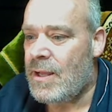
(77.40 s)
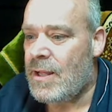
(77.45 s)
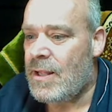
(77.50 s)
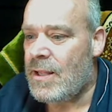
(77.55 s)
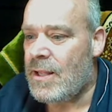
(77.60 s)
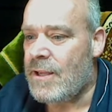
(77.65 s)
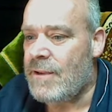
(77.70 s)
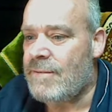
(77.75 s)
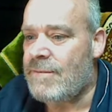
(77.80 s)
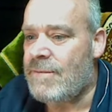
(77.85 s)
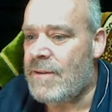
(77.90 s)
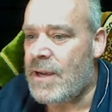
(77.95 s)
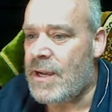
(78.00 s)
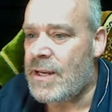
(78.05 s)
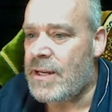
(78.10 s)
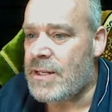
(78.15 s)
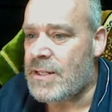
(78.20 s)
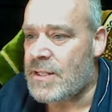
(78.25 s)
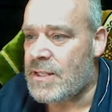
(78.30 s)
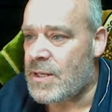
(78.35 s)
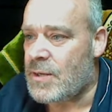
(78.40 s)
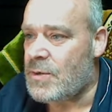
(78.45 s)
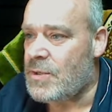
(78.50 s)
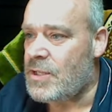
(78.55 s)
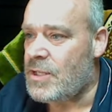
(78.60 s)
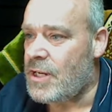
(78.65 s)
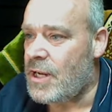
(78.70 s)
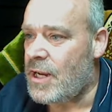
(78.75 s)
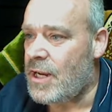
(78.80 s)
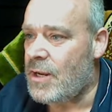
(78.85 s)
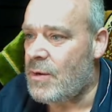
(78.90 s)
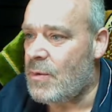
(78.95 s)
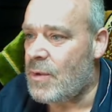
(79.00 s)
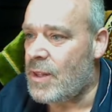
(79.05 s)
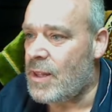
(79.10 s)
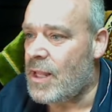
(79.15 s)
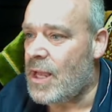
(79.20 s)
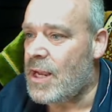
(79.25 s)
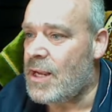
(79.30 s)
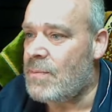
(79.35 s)
they find associating with
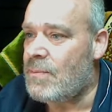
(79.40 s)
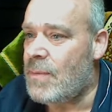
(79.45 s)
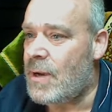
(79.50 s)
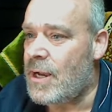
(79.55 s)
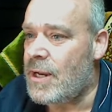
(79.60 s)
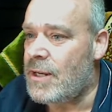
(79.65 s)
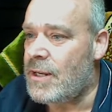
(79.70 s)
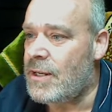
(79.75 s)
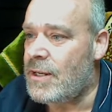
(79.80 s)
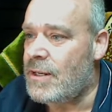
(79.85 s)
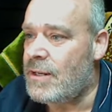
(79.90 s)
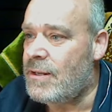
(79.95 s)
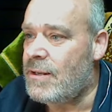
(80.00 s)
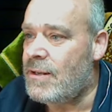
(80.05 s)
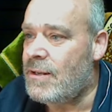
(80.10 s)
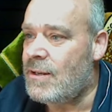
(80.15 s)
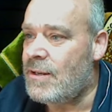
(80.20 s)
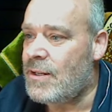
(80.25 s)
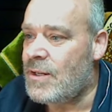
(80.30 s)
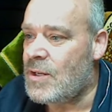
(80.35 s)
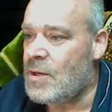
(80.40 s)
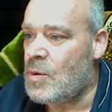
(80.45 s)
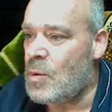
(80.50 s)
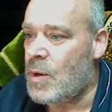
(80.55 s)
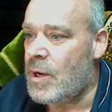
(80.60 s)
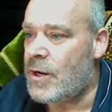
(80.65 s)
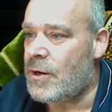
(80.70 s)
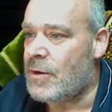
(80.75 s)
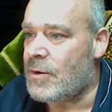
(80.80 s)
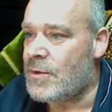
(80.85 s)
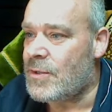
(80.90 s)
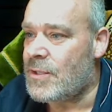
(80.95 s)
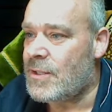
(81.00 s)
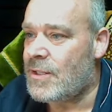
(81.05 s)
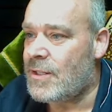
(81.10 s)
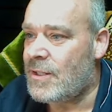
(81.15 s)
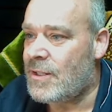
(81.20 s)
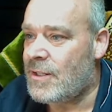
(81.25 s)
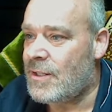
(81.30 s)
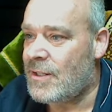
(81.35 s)
like minded quitters,
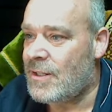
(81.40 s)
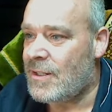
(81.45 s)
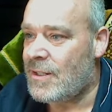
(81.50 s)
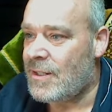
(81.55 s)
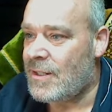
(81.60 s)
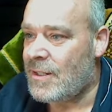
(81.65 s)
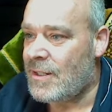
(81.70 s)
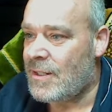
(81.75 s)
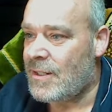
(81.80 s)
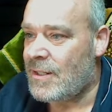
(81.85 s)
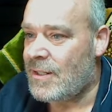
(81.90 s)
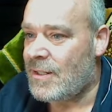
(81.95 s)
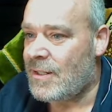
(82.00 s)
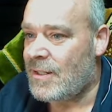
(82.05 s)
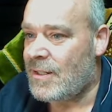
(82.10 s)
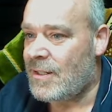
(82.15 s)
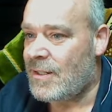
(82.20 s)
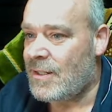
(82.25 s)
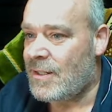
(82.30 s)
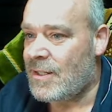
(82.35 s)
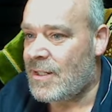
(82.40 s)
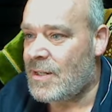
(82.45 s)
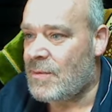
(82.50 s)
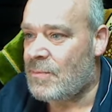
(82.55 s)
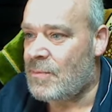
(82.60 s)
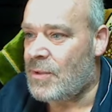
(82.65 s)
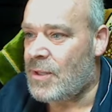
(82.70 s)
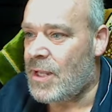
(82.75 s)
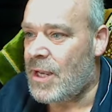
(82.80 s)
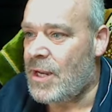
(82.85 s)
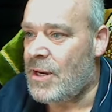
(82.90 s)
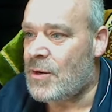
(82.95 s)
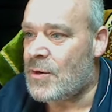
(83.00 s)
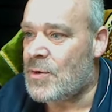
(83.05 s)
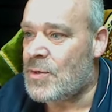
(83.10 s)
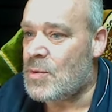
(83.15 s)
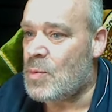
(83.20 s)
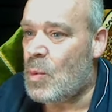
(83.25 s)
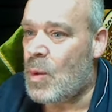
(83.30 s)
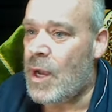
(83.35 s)

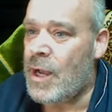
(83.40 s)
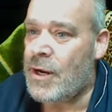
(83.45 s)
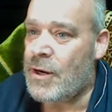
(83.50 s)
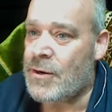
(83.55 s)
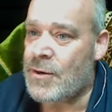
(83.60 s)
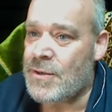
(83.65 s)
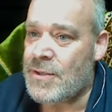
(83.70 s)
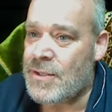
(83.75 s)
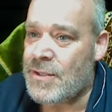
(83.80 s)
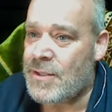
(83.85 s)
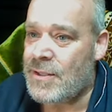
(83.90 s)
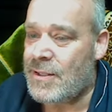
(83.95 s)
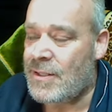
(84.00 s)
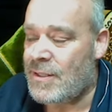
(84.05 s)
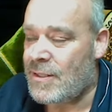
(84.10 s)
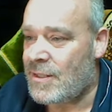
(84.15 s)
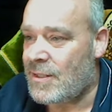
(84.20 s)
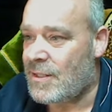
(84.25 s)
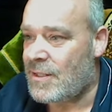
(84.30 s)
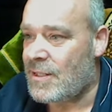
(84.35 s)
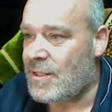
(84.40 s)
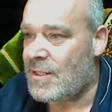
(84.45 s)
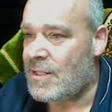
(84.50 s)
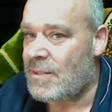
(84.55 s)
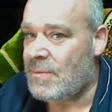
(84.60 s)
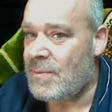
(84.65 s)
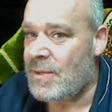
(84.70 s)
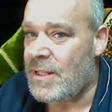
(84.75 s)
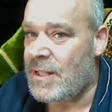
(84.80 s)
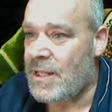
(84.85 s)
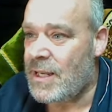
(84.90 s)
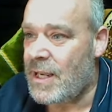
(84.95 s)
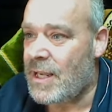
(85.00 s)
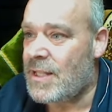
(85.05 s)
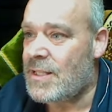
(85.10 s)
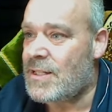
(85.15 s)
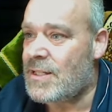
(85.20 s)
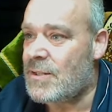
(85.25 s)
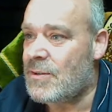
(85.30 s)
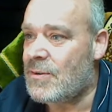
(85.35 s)
complainers, whiners to be the
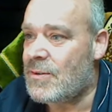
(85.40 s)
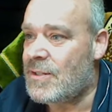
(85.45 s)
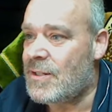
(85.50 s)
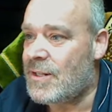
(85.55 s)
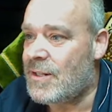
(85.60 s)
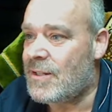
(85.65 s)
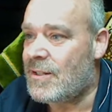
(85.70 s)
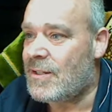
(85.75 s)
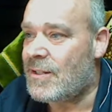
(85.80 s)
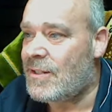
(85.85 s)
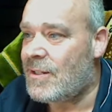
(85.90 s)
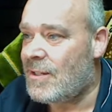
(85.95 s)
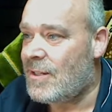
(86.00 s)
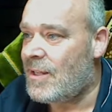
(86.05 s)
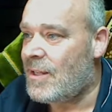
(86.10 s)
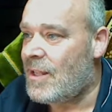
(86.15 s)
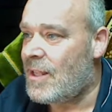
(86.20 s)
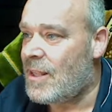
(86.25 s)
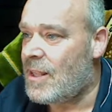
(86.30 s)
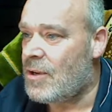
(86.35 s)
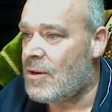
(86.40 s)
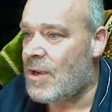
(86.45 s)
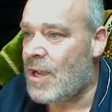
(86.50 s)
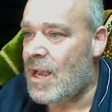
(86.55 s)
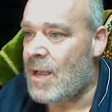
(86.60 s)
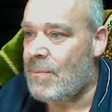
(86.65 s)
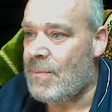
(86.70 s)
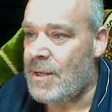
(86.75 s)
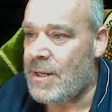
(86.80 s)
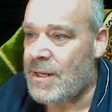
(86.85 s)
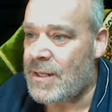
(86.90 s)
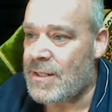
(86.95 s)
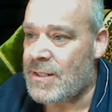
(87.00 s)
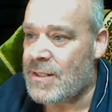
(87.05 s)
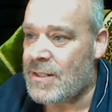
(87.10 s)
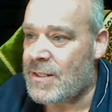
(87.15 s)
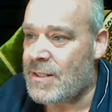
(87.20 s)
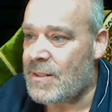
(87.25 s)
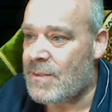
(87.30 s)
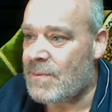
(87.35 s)
answer to their happiness.